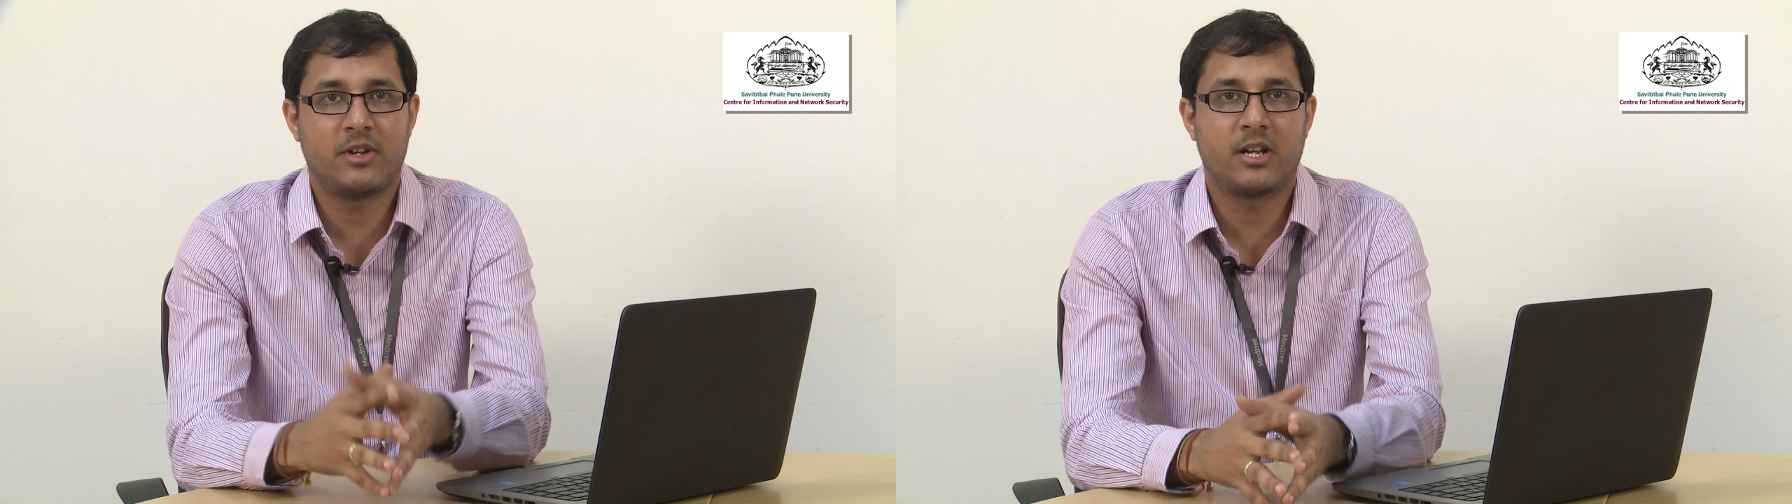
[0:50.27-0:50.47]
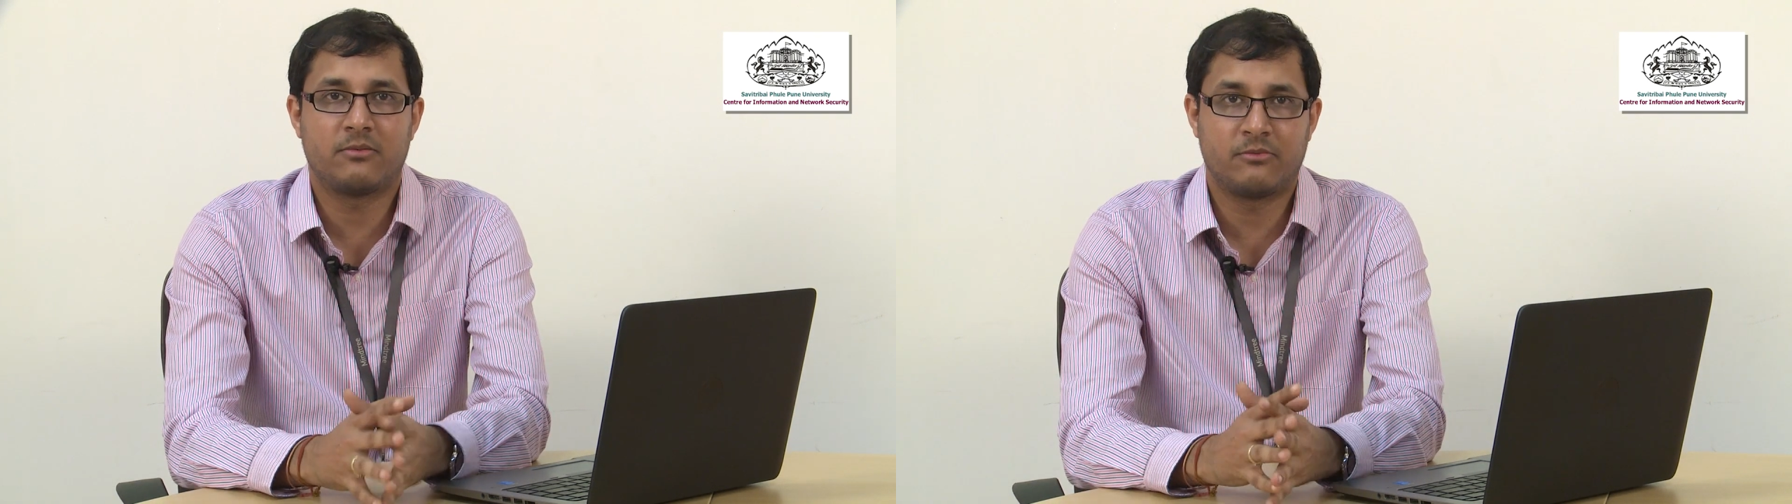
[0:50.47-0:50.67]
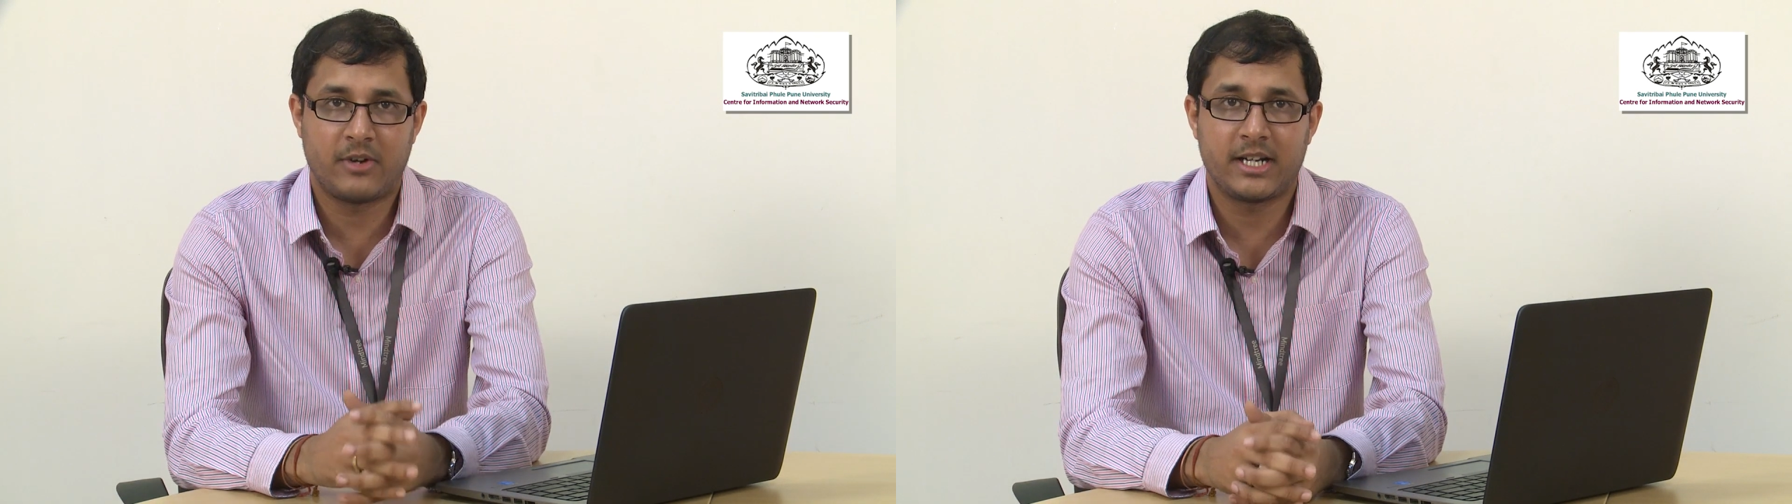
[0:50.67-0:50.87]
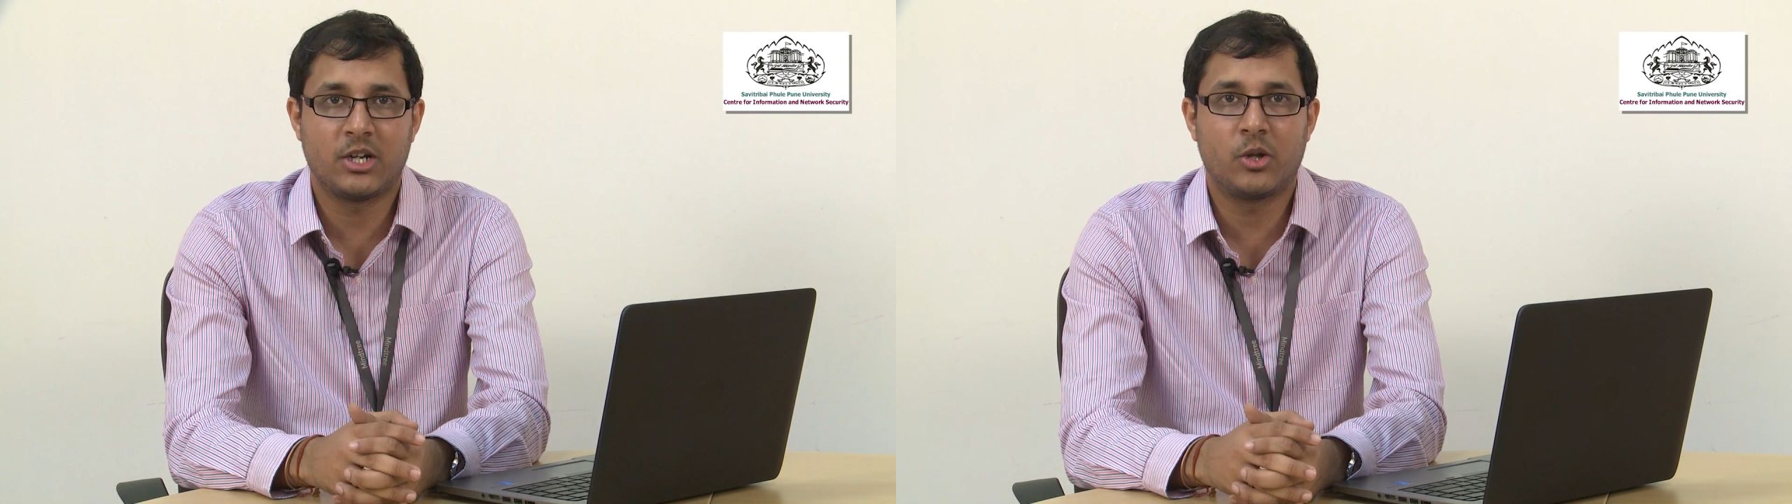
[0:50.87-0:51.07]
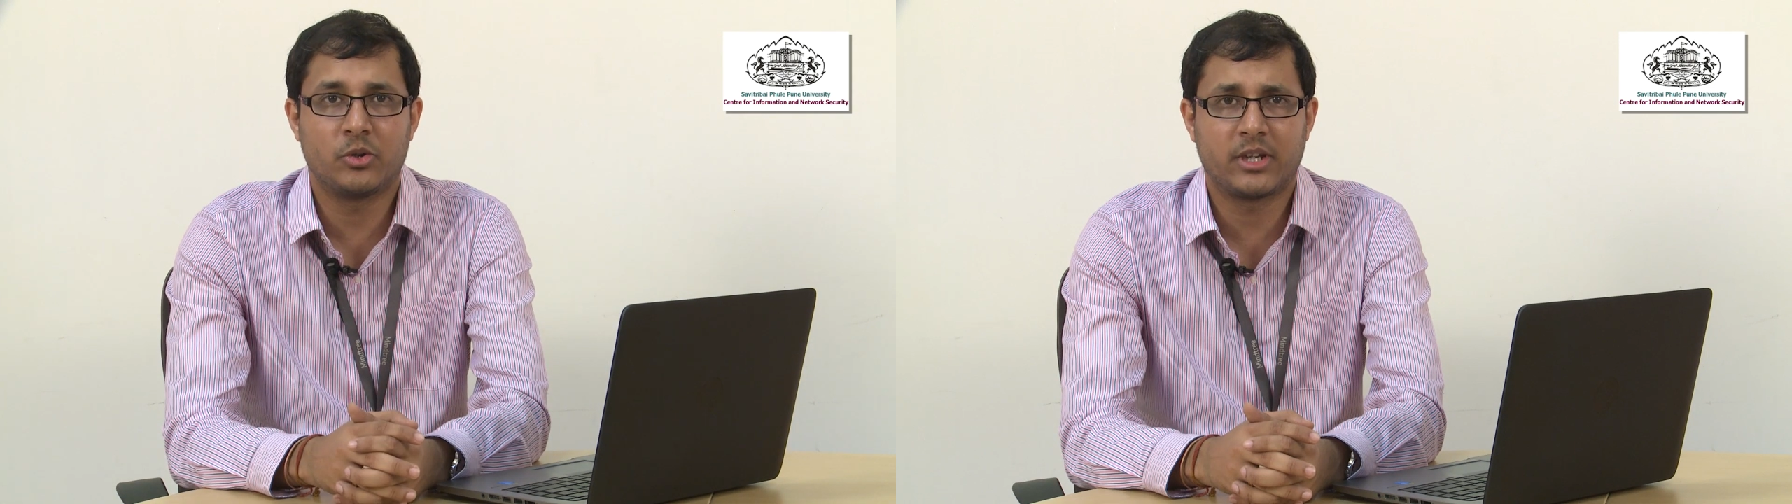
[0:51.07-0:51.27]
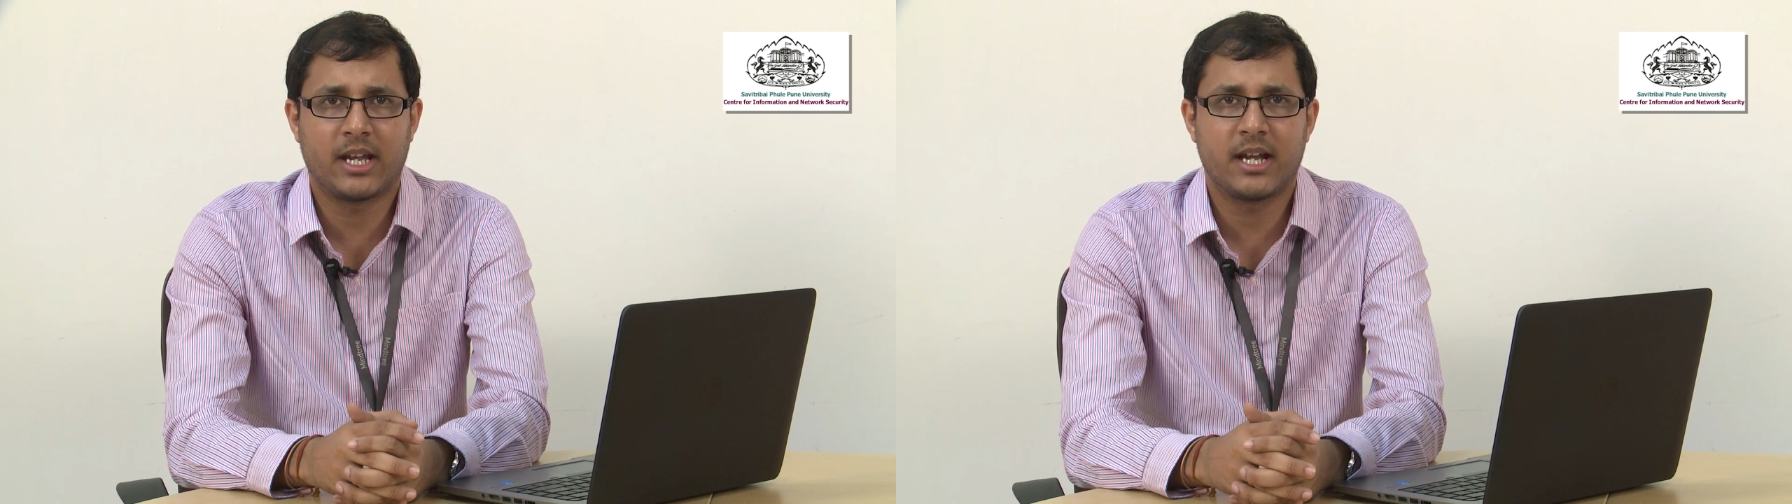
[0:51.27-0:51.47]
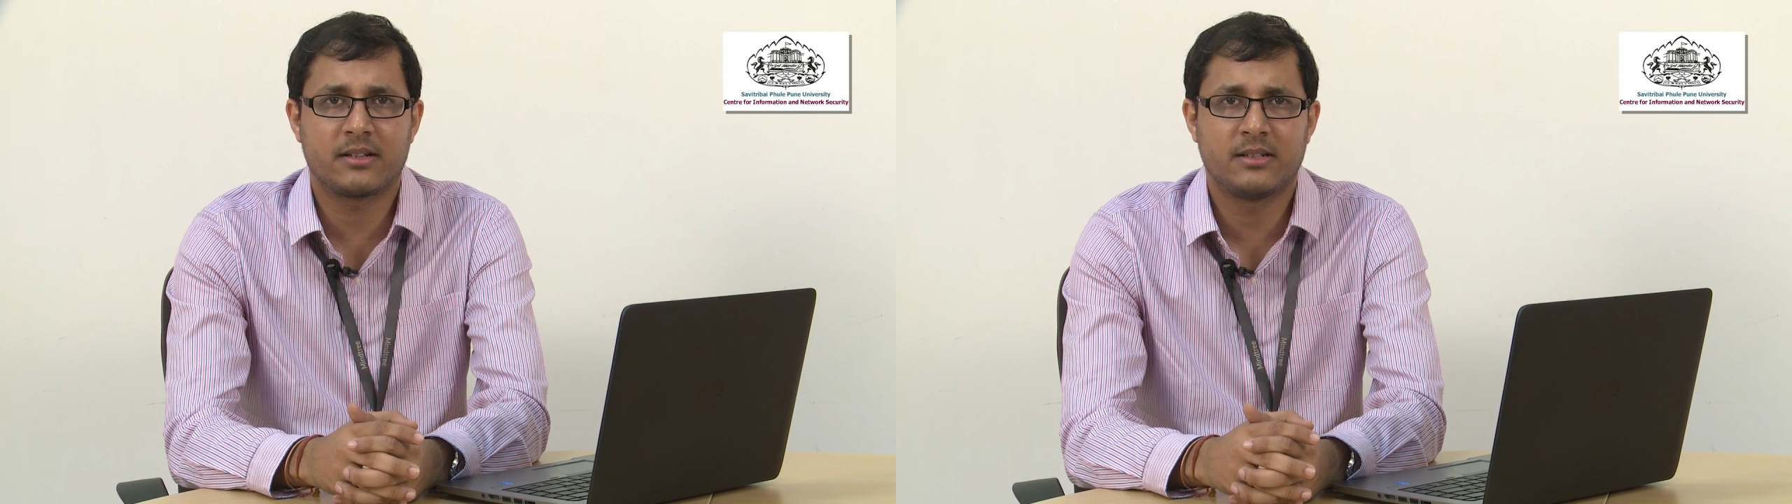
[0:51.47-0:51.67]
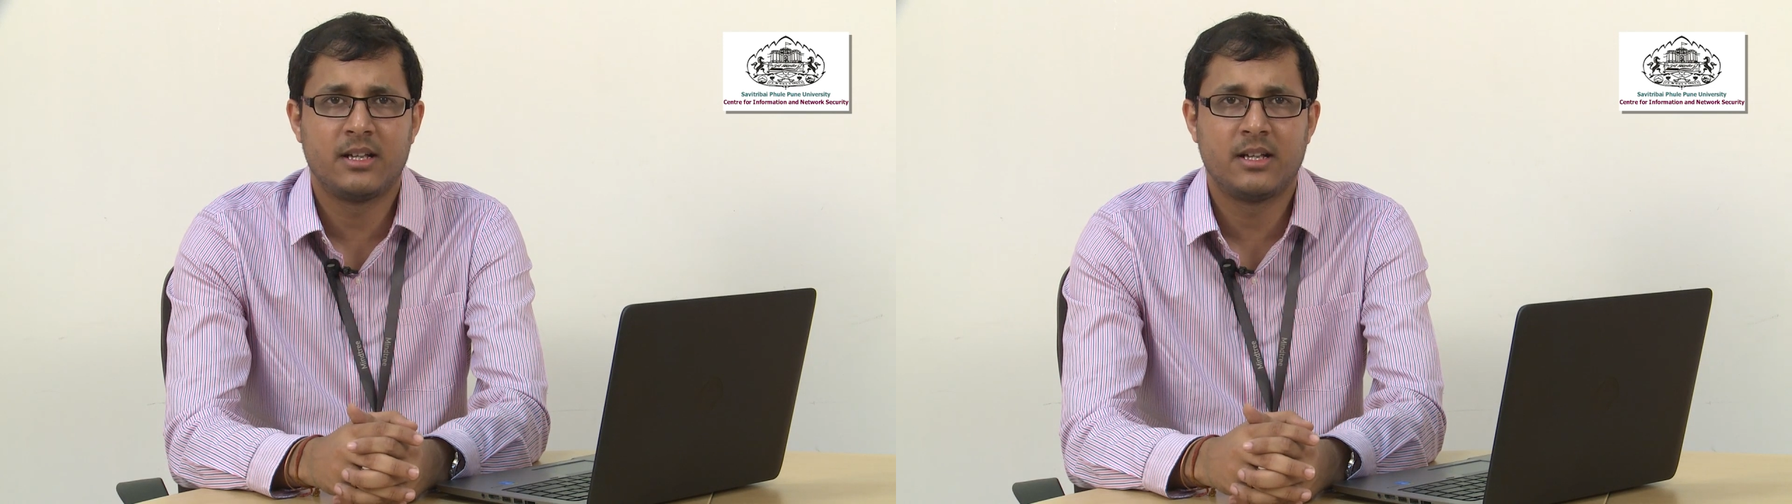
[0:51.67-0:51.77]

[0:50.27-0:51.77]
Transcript: we are right now looking at.